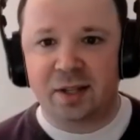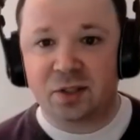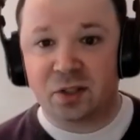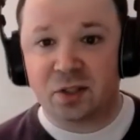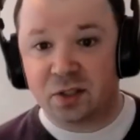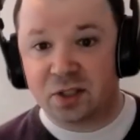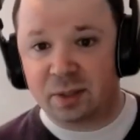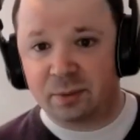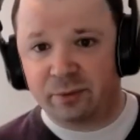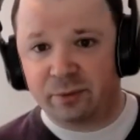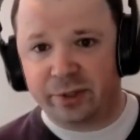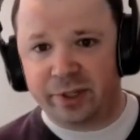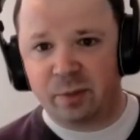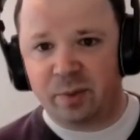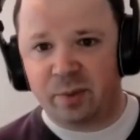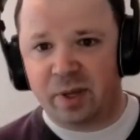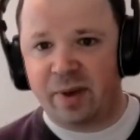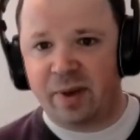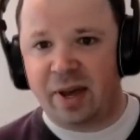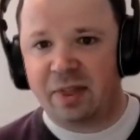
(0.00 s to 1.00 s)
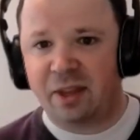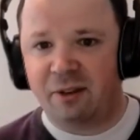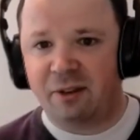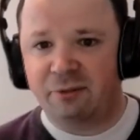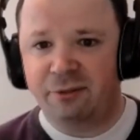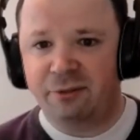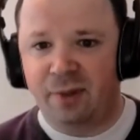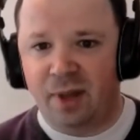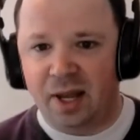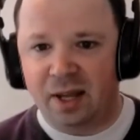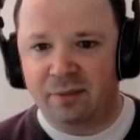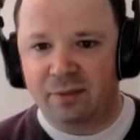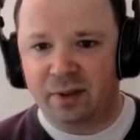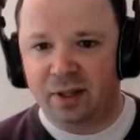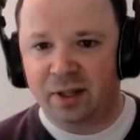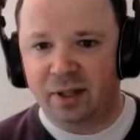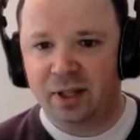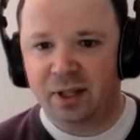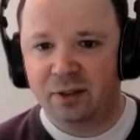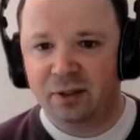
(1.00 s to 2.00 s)
So some of it could be about that flavor
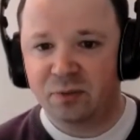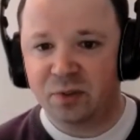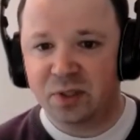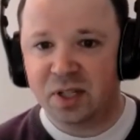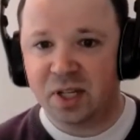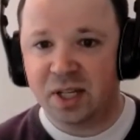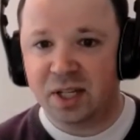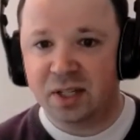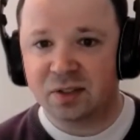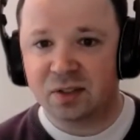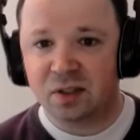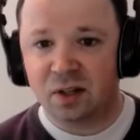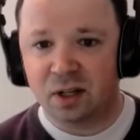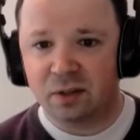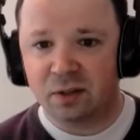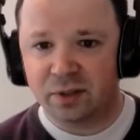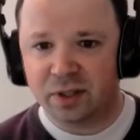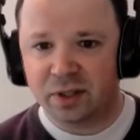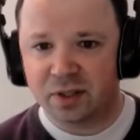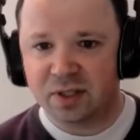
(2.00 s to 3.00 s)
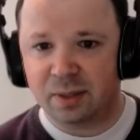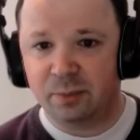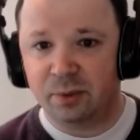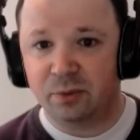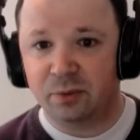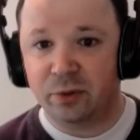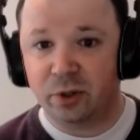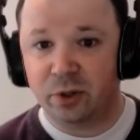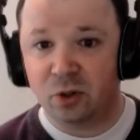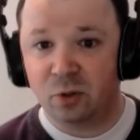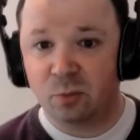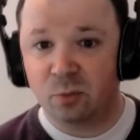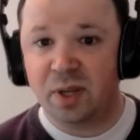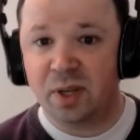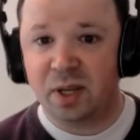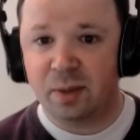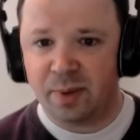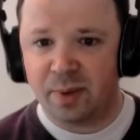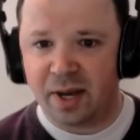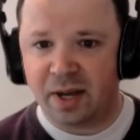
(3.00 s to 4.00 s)
fatigue side of it. Some of it could
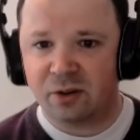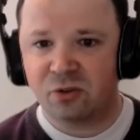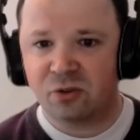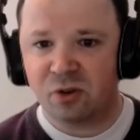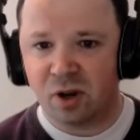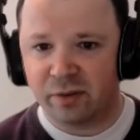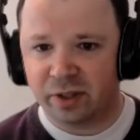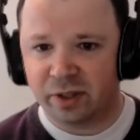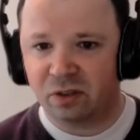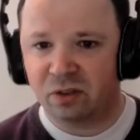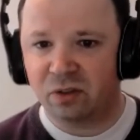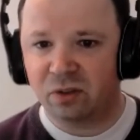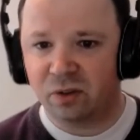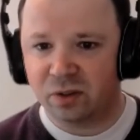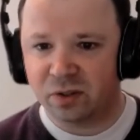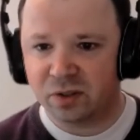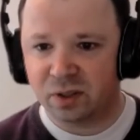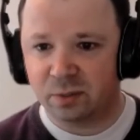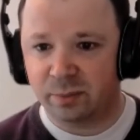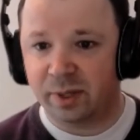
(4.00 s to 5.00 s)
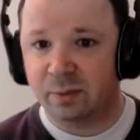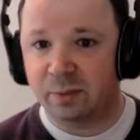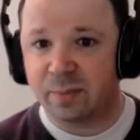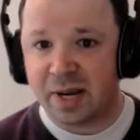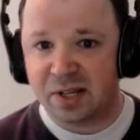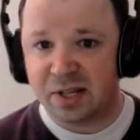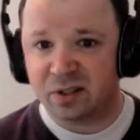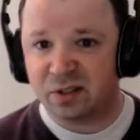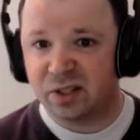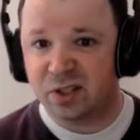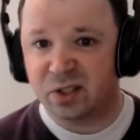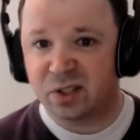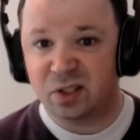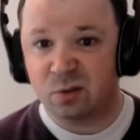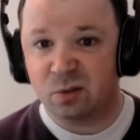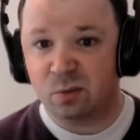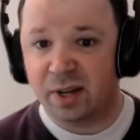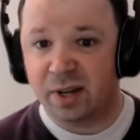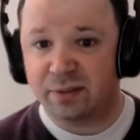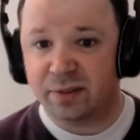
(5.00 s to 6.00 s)
be about driving thirst. I mean, basically, it's
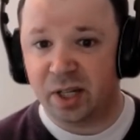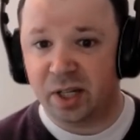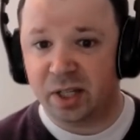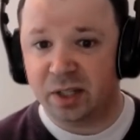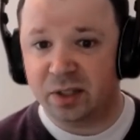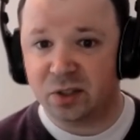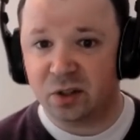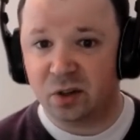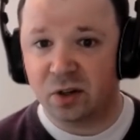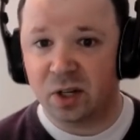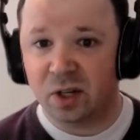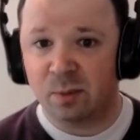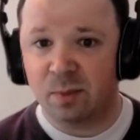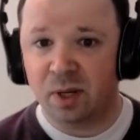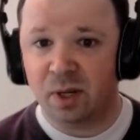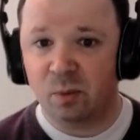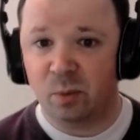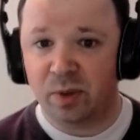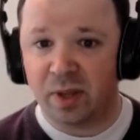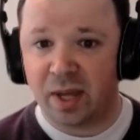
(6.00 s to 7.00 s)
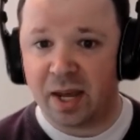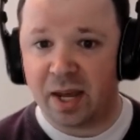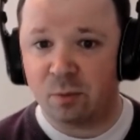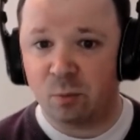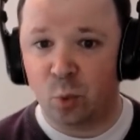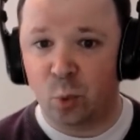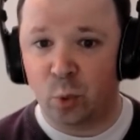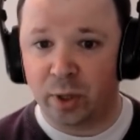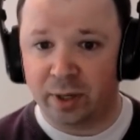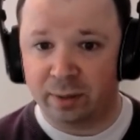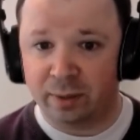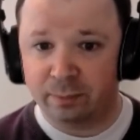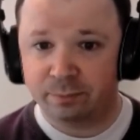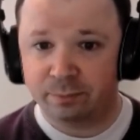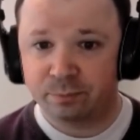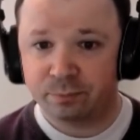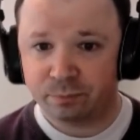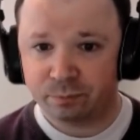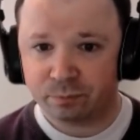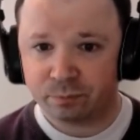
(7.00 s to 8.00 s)
just a way of getting sodium in without water.
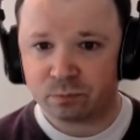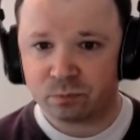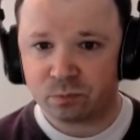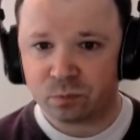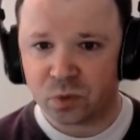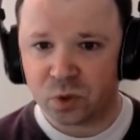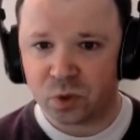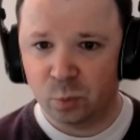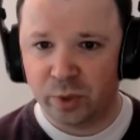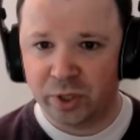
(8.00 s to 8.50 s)
Yeah.